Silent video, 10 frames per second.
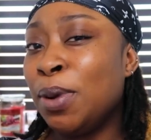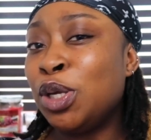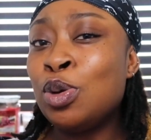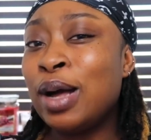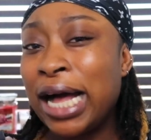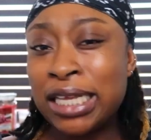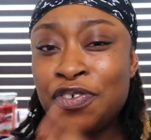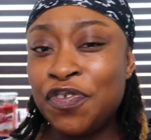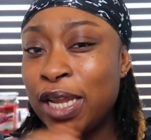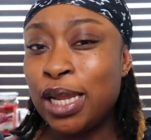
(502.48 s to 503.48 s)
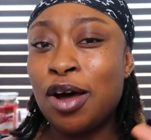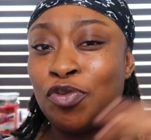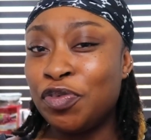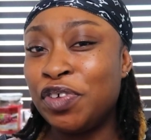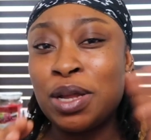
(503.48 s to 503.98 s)
But you guys fell in
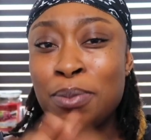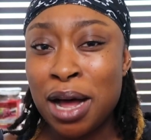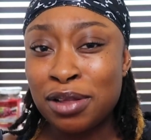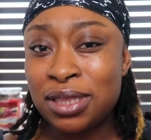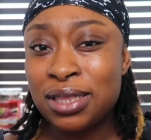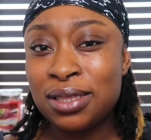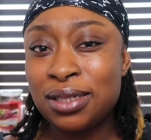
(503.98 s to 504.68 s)
love within a month.